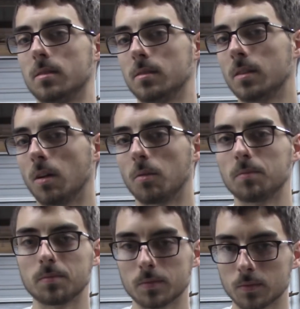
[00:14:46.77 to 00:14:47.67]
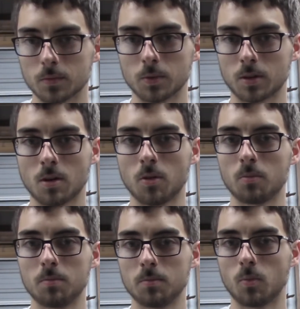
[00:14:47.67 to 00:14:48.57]
you know, with all
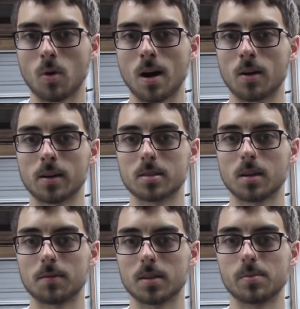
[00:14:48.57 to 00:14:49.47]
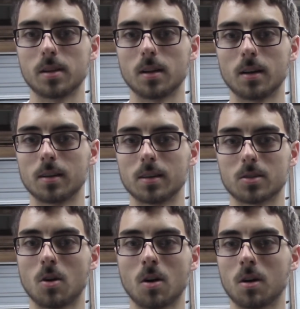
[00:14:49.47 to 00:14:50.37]
the wiring stuff that's been done to this
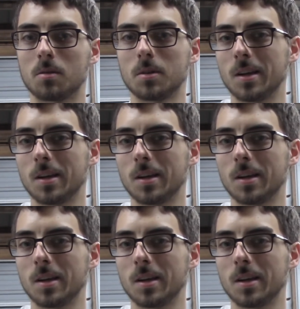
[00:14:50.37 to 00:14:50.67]
car,